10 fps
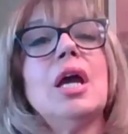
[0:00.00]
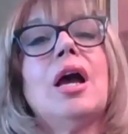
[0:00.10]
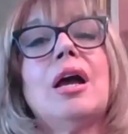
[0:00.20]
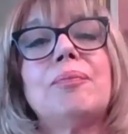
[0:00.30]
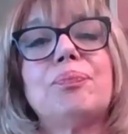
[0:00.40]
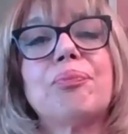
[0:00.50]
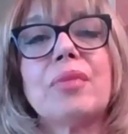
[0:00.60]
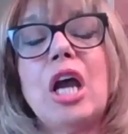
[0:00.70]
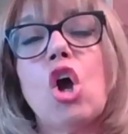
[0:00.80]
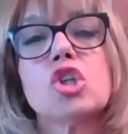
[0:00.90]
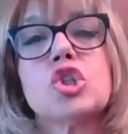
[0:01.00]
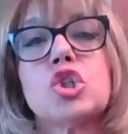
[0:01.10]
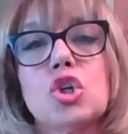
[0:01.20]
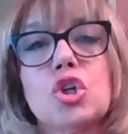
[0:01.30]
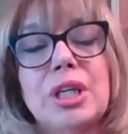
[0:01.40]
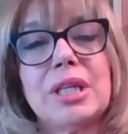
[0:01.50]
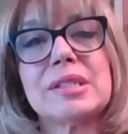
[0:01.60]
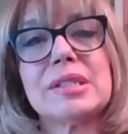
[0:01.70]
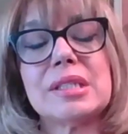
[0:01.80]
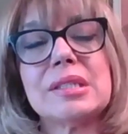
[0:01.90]
Um, also,
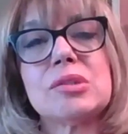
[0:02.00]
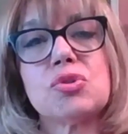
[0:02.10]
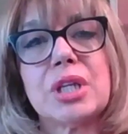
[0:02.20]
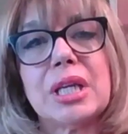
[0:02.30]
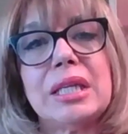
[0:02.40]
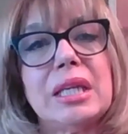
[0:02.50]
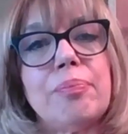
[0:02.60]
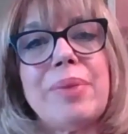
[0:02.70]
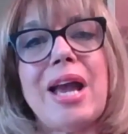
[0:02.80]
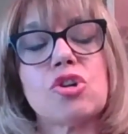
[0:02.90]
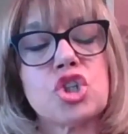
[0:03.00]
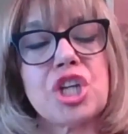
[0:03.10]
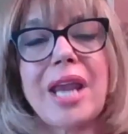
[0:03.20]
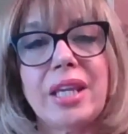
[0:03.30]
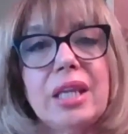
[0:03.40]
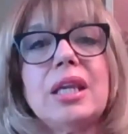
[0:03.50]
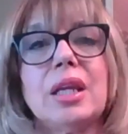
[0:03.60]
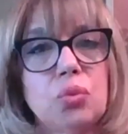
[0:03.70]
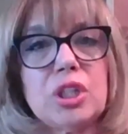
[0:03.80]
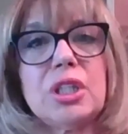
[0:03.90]
it's, it's really about checking
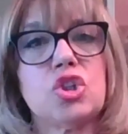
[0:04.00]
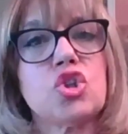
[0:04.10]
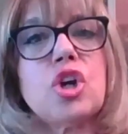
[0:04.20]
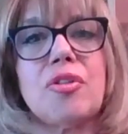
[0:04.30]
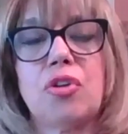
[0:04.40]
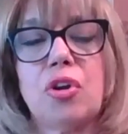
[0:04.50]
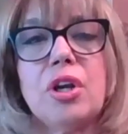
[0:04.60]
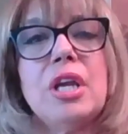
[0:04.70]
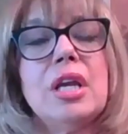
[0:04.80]
in with each other